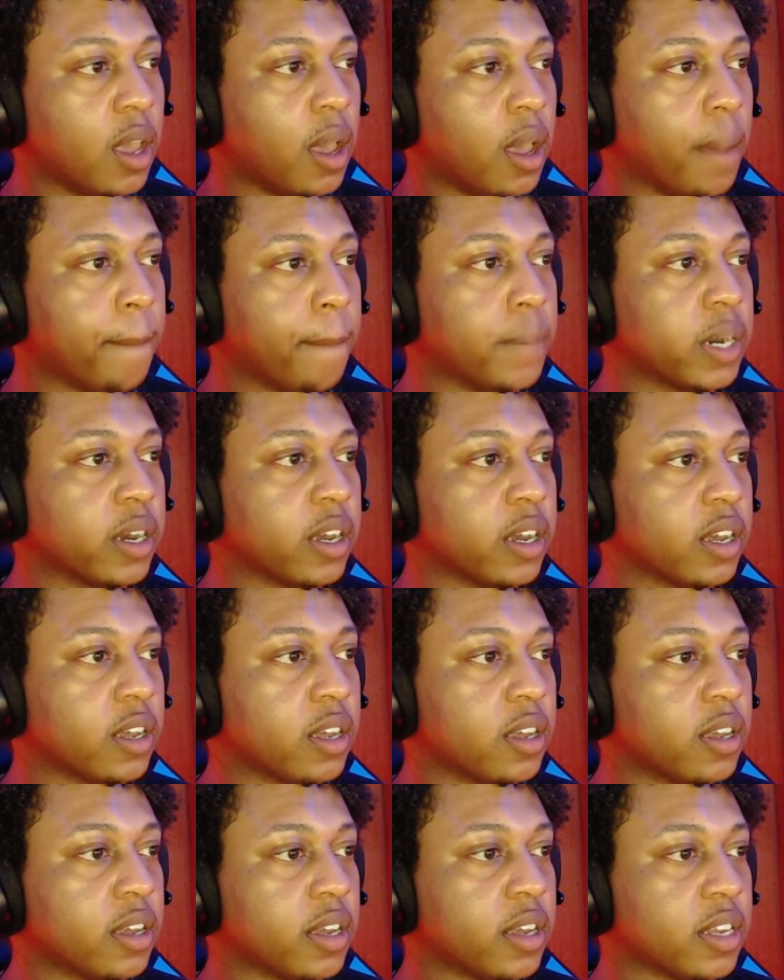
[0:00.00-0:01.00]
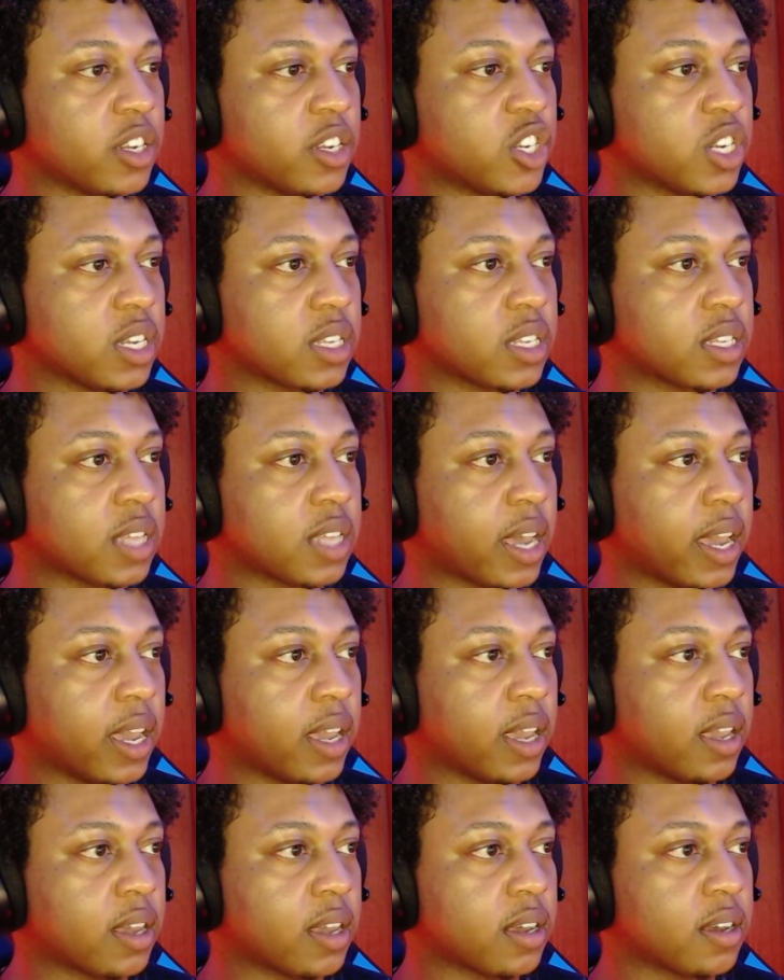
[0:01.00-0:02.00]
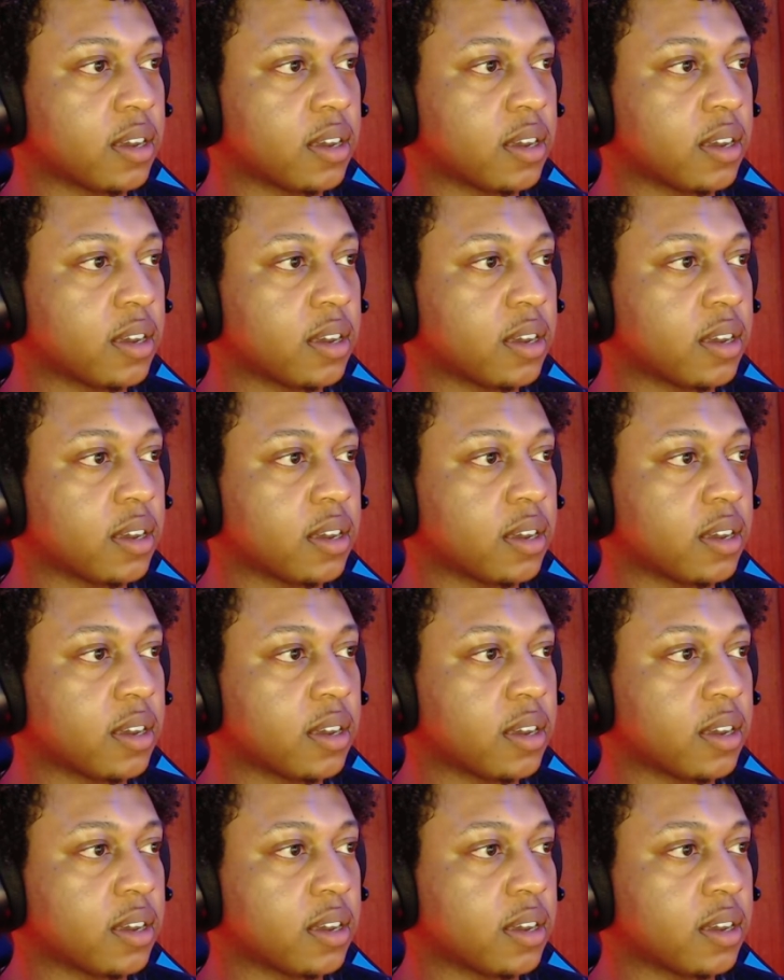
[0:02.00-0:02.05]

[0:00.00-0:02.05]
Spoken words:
But it's just like,